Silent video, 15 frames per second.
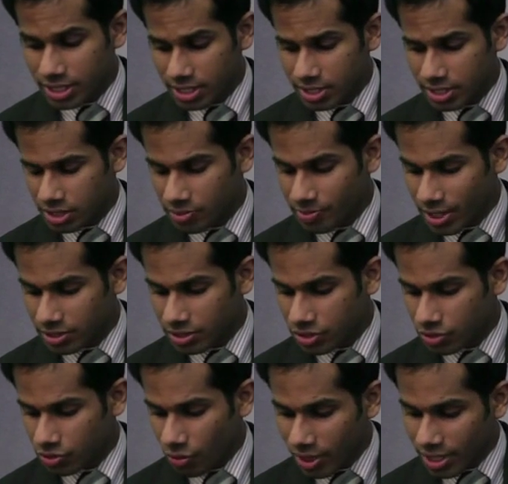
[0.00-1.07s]
citizen spouse is
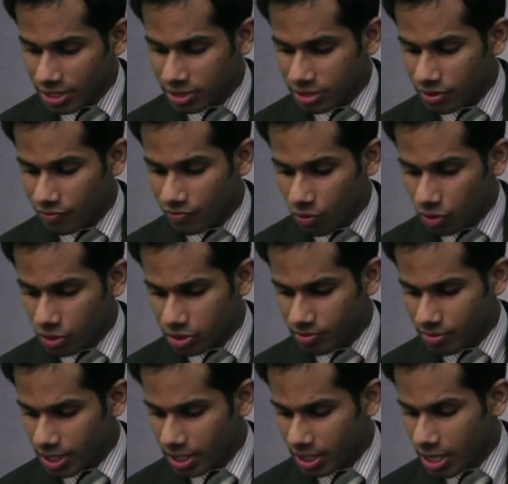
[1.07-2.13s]
threatening to deport
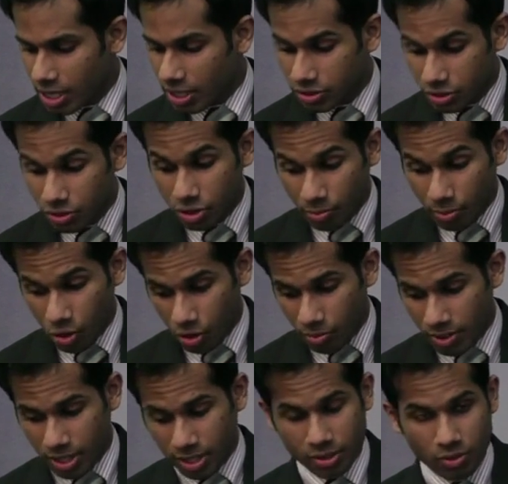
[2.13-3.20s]

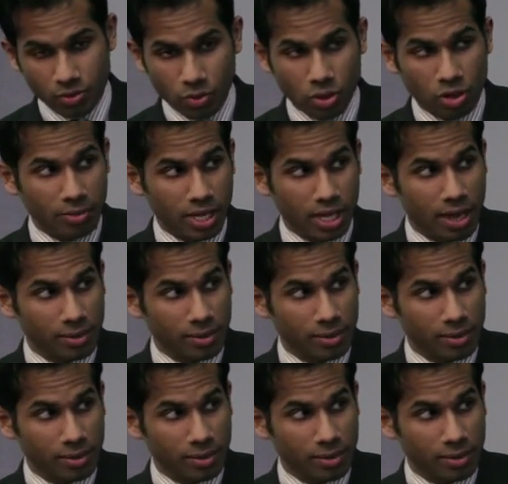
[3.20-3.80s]
me, what are my